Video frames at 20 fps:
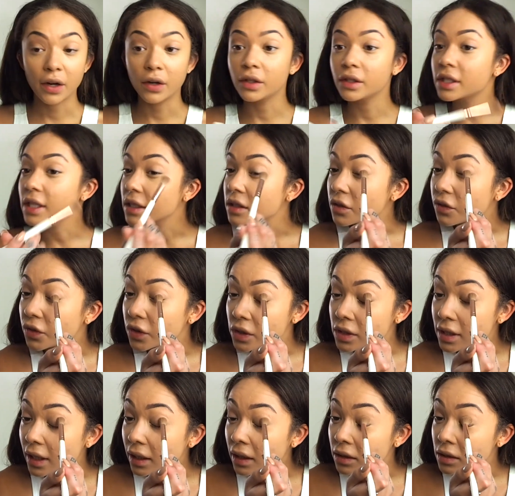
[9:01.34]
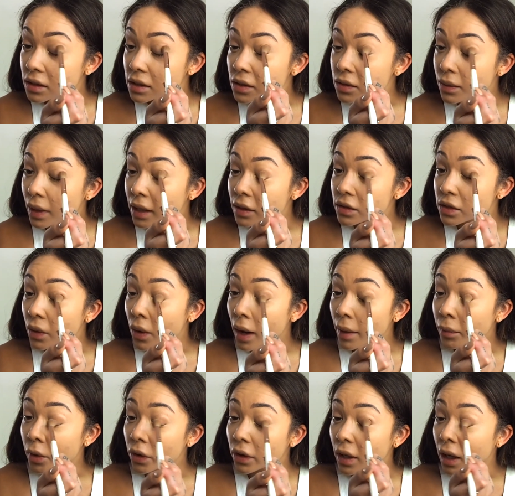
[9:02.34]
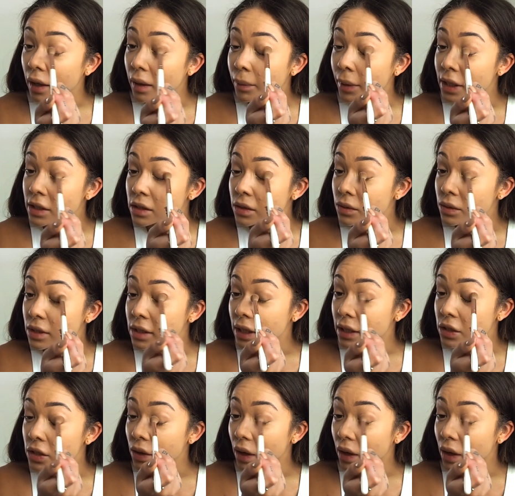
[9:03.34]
it only takes a few seconds as well. So I'm not the kind of person that will sit and do